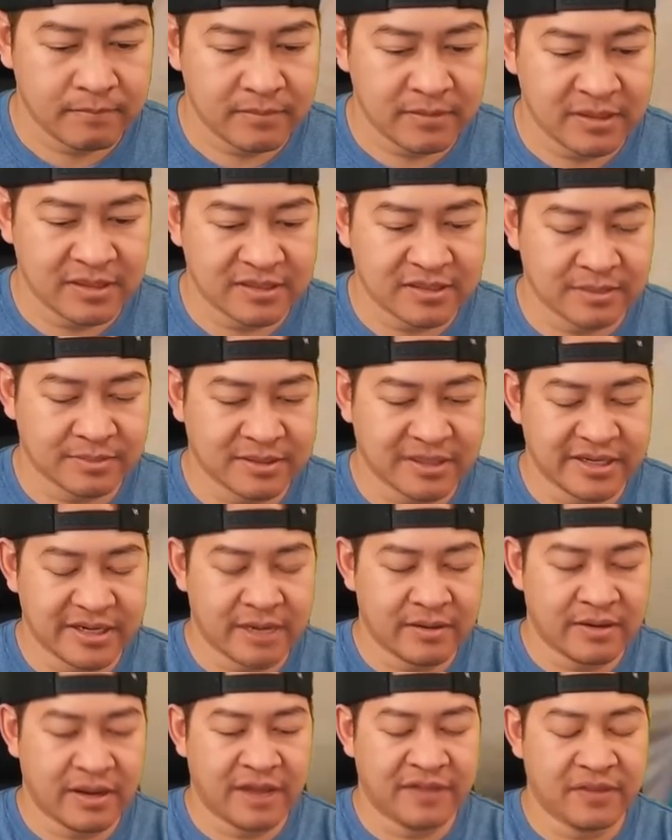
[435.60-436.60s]
that's upside
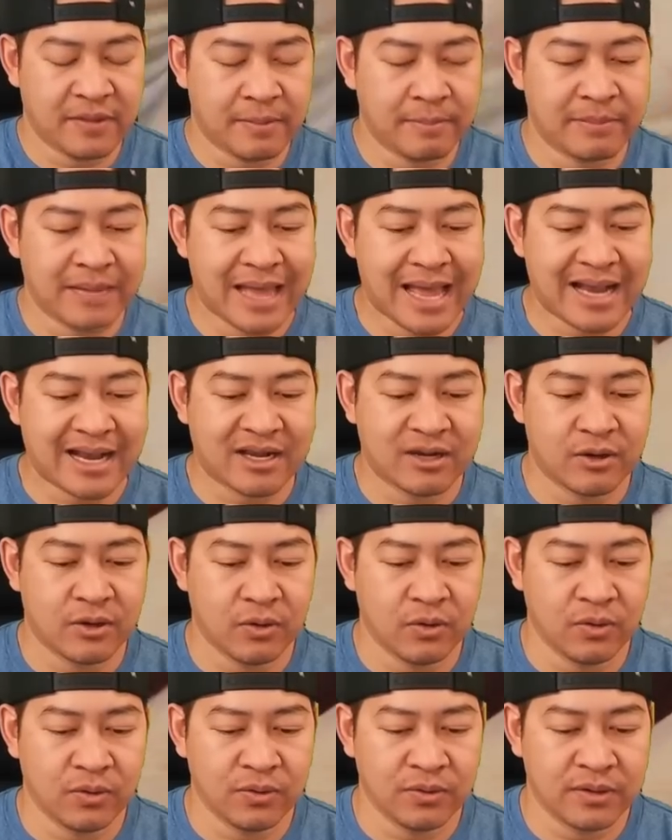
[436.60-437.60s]
down at the black
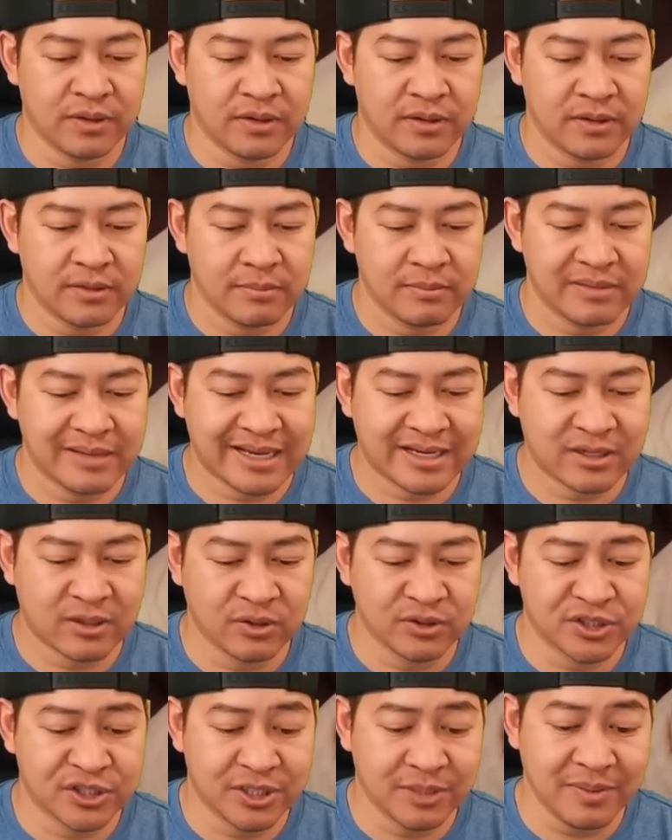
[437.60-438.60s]
gold black
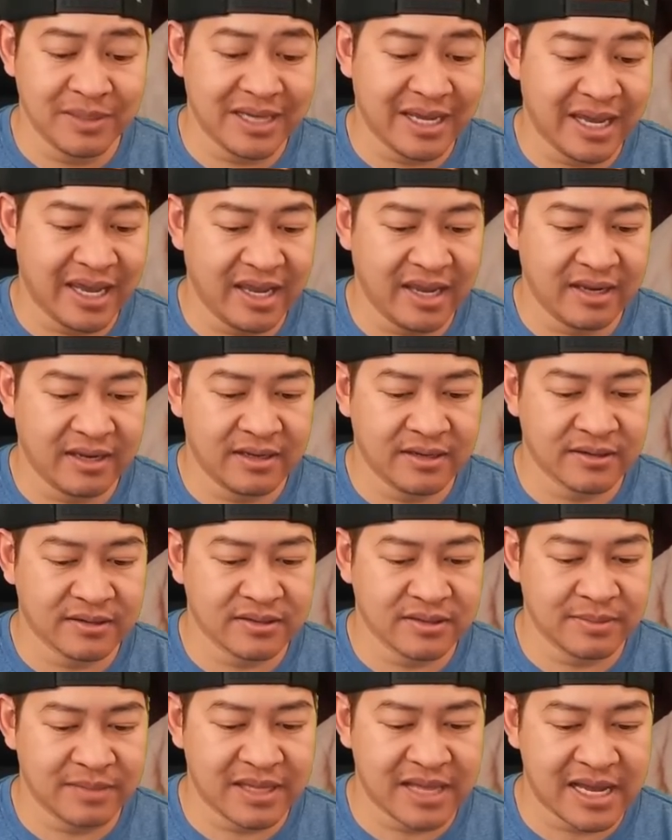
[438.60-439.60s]
gold should be to eight
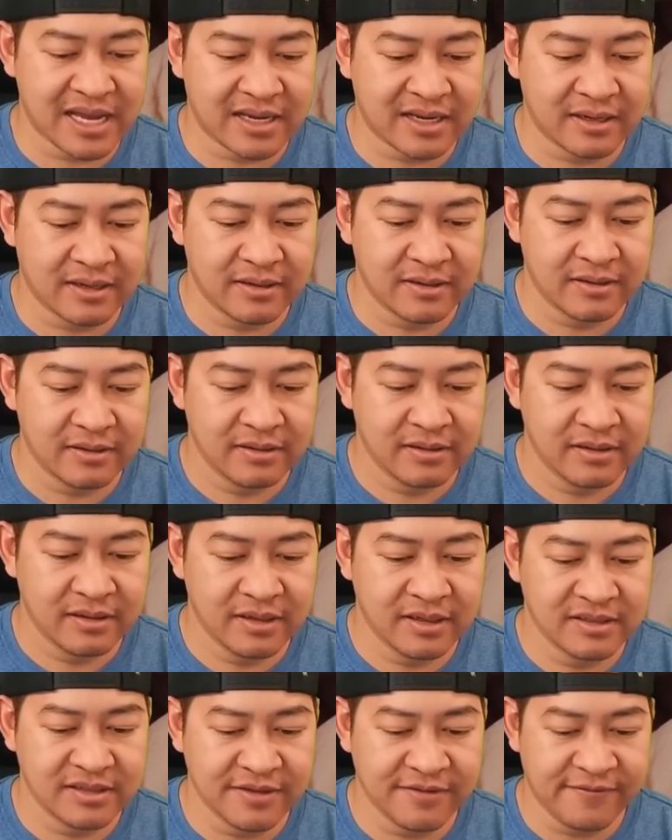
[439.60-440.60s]
here's the black.
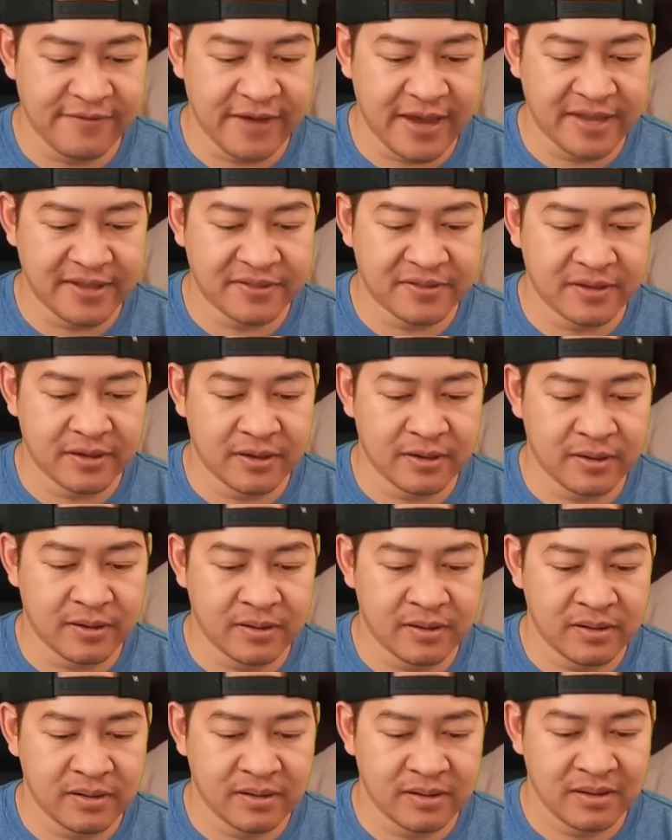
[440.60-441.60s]
it is a vet
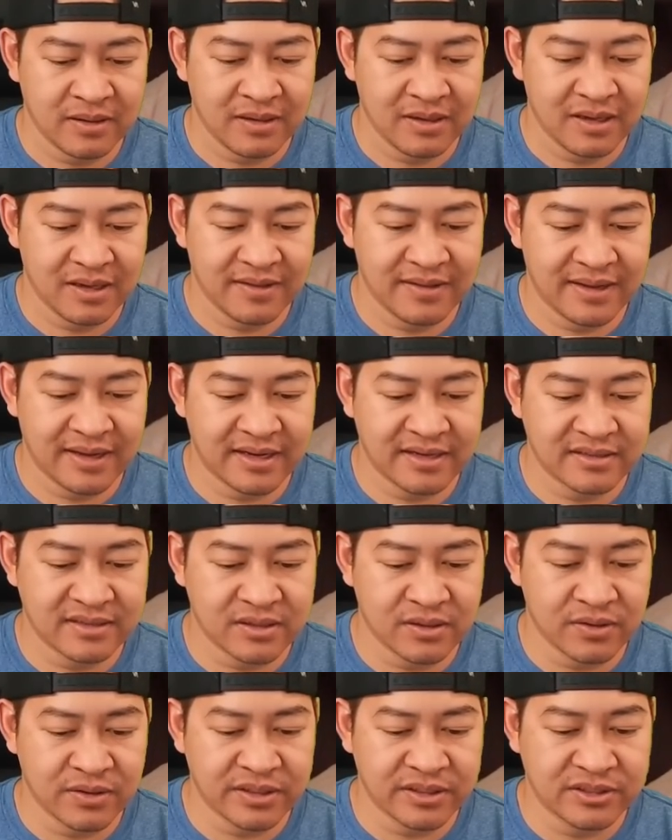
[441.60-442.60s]
though and that is
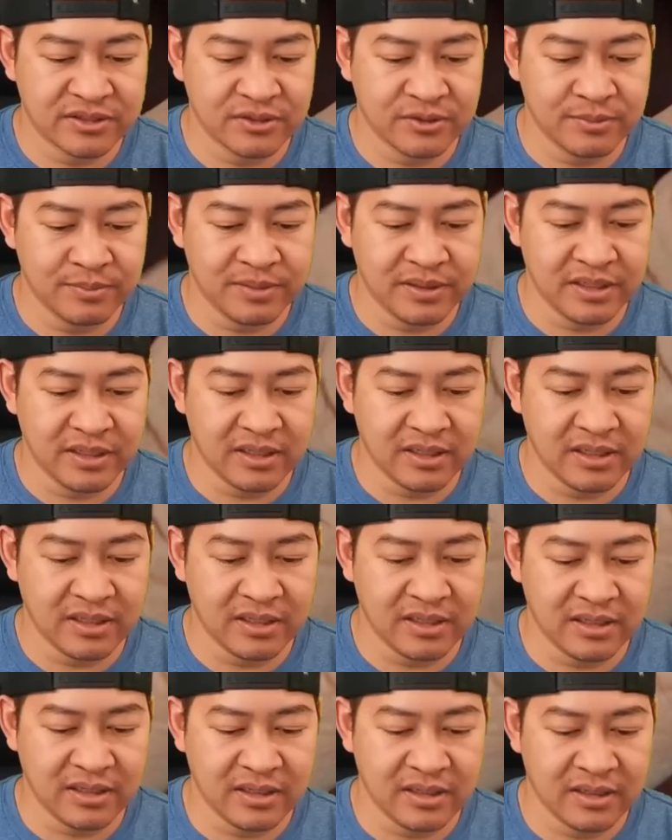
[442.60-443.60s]
going to
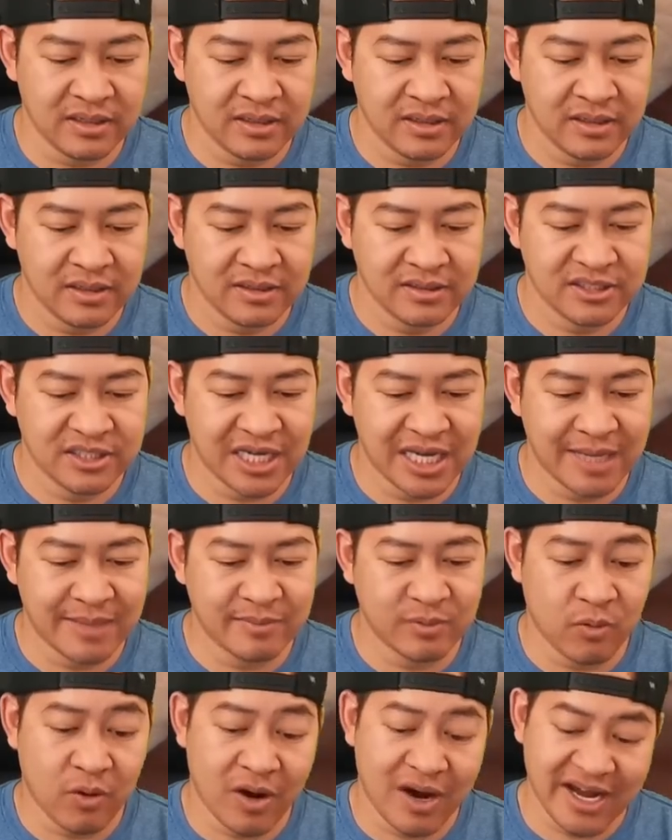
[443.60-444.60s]
be
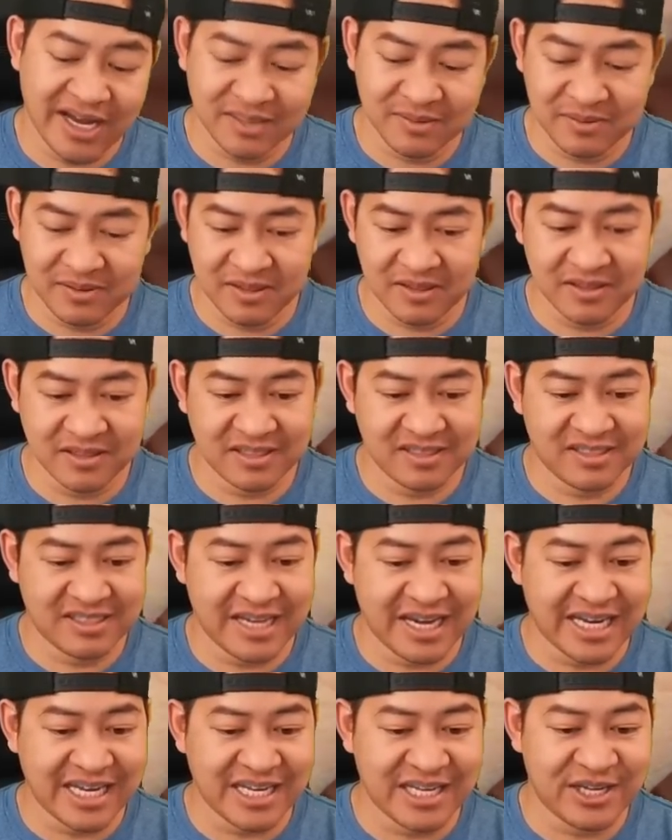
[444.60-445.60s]
James Wiseman on the
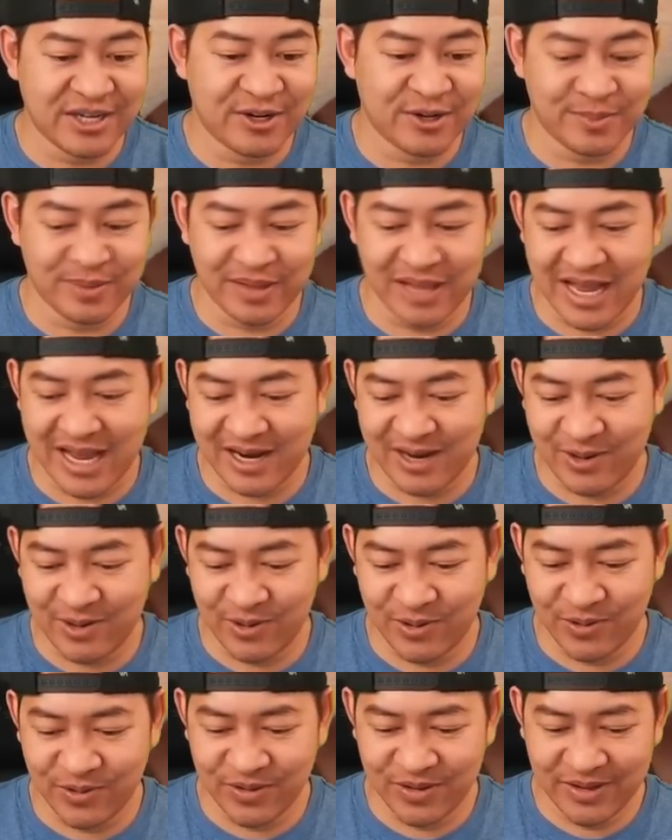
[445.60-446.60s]
second year black
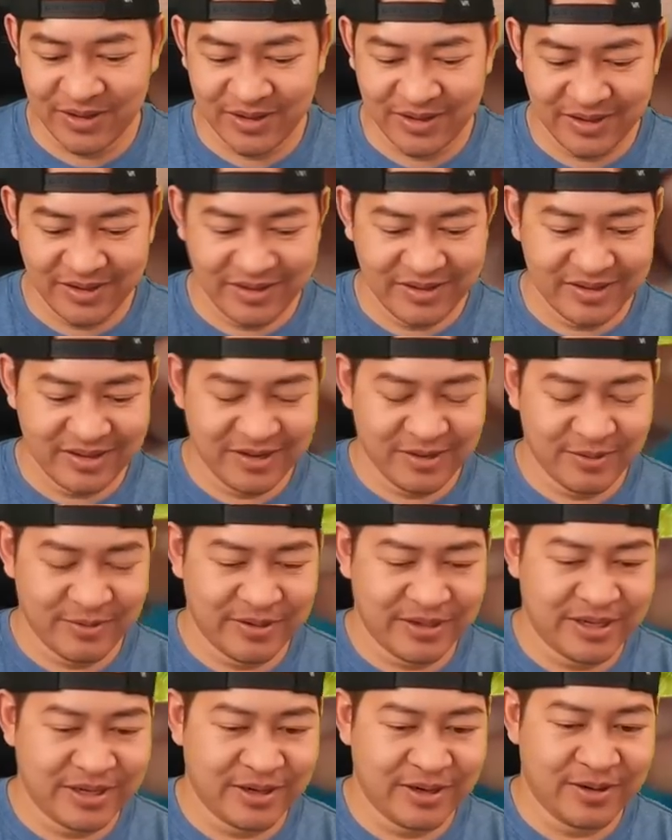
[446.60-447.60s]
gold there
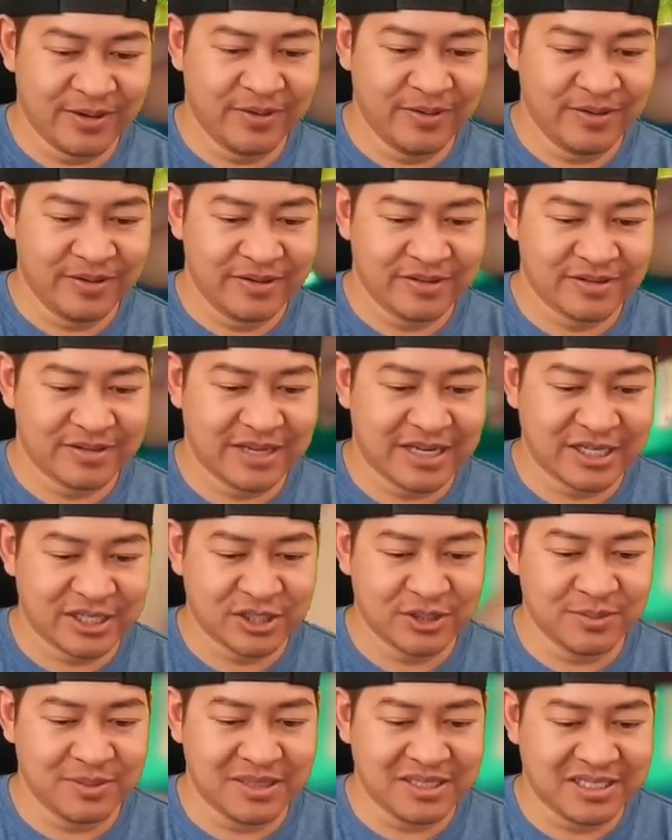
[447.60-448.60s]
we go so that
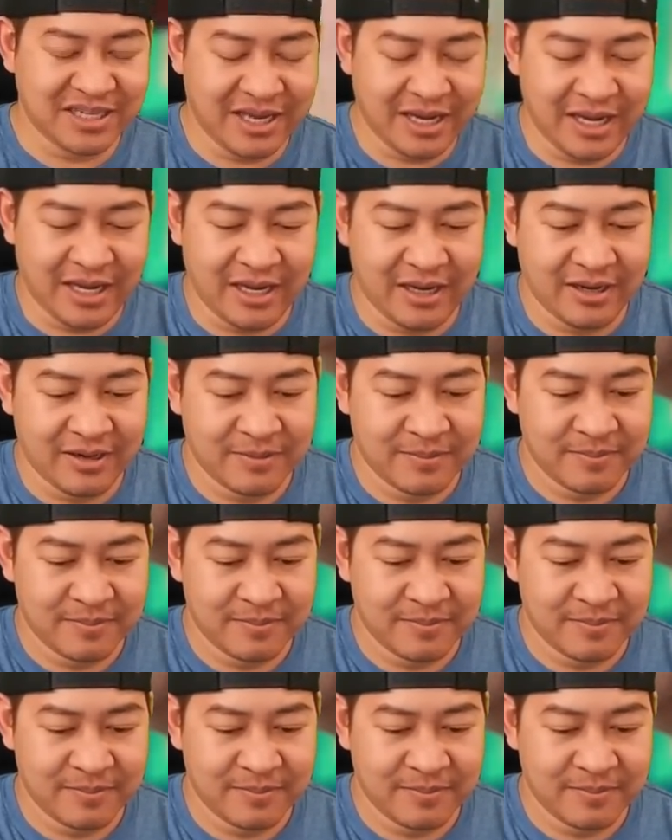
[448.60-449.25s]
should be to eight